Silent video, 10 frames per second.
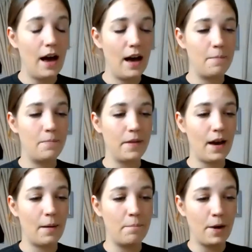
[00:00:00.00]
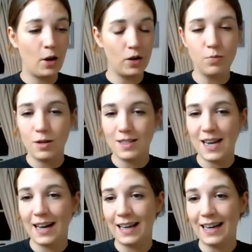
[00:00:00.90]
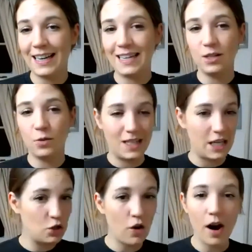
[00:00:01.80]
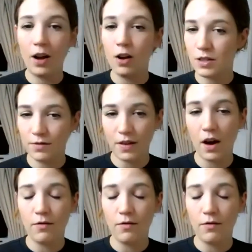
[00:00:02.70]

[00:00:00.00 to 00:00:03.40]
And because we were staying in that Quinta, we did try a lot of